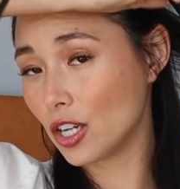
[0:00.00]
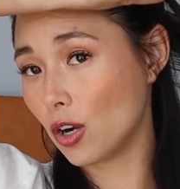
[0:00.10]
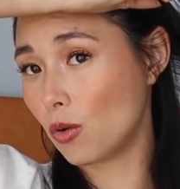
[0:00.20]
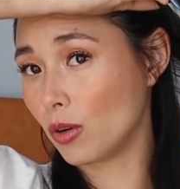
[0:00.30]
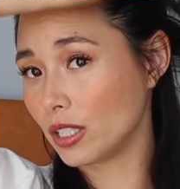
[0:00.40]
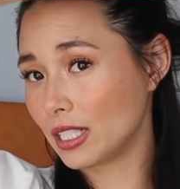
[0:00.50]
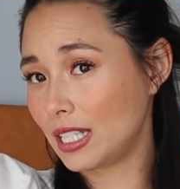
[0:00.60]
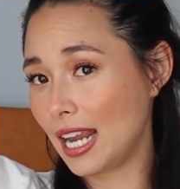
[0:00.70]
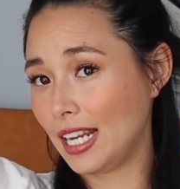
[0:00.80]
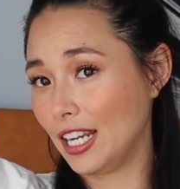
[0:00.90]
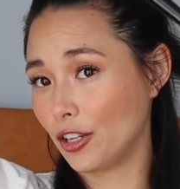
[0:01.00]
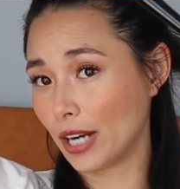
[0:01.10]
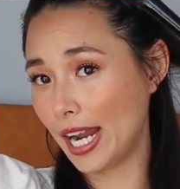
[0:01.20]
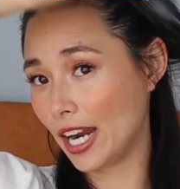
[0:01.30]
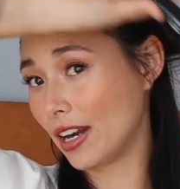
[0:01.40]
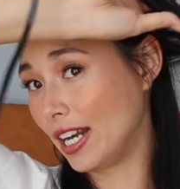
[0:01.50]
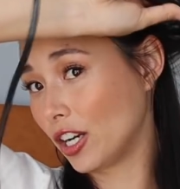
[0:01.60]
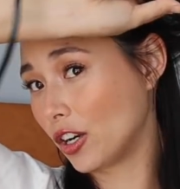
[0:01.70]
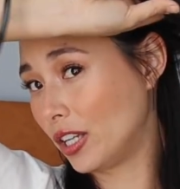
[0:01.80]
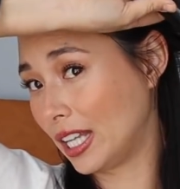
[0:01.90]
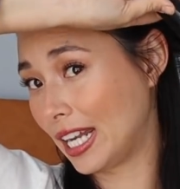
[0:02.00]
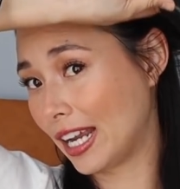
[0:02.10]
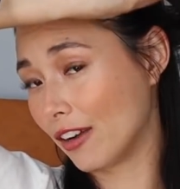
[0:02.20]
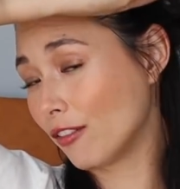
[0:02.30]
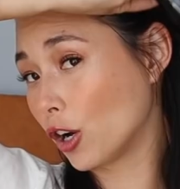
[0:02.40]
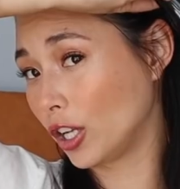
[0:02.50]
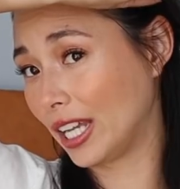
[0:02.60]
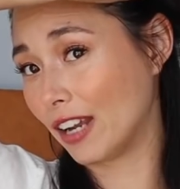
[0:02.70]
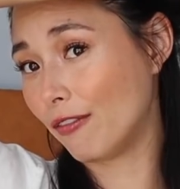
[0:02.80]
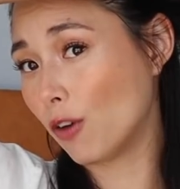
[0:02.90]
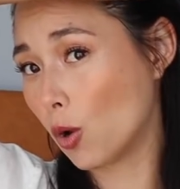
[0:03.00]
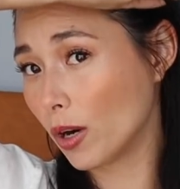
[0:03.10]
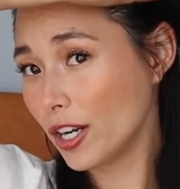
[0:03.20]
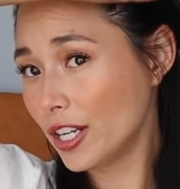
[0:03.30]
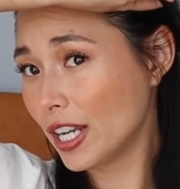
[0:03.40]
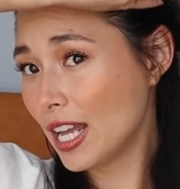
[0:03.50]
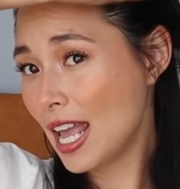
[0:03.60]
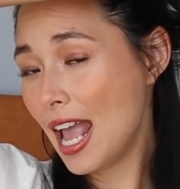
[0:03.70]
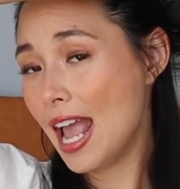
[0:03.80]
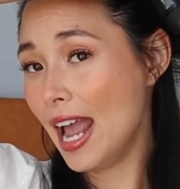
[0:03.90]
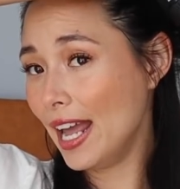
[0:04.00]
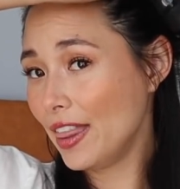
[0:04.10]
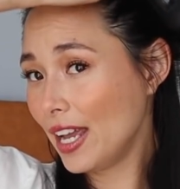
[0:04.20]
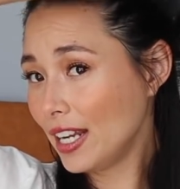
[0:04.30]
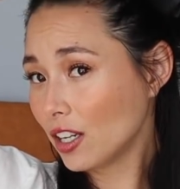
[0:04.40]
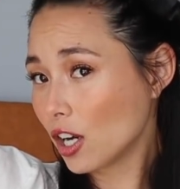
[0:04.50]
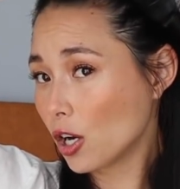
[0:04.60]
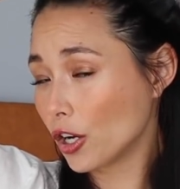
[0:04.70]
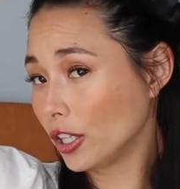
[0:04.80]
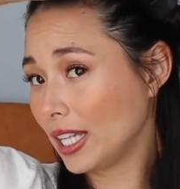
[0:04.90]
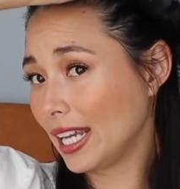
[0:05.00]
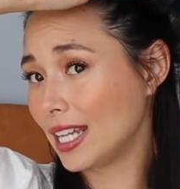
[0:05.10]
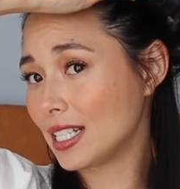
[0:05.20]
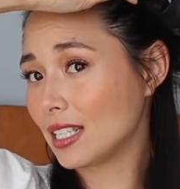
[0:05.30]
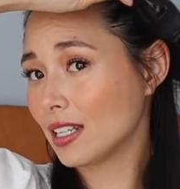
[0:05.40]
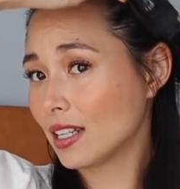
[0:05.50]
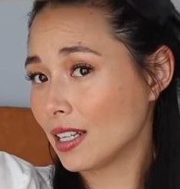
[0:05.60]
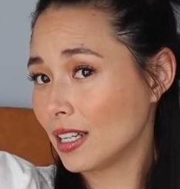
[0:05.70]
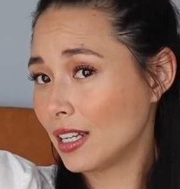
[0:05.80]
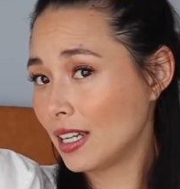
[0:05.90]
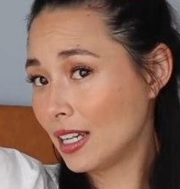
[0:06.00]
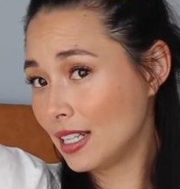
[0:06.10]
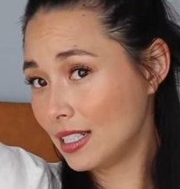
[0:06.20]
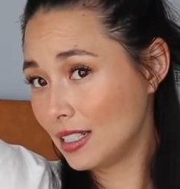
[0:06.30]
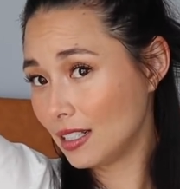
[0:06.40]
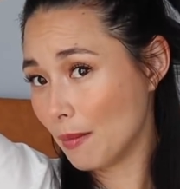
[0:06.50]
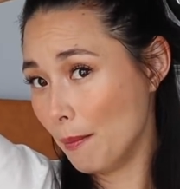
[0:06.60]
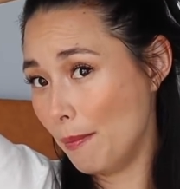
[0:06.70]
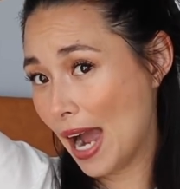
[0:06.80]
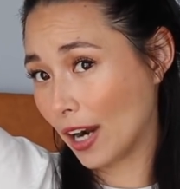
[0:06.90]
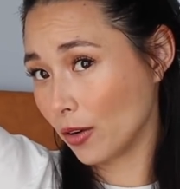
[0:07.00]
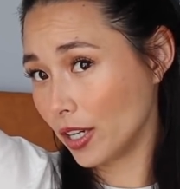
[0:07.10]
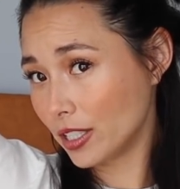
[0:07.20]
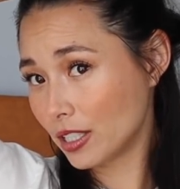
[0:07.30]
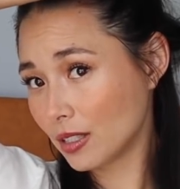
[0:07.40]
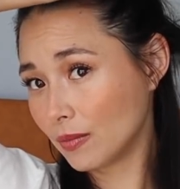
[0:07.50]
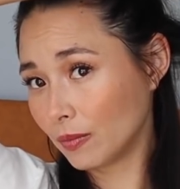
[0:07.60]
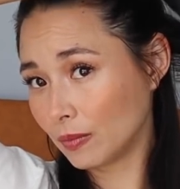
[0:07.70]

So taking your hair and curling it forward, and then curling it backwards.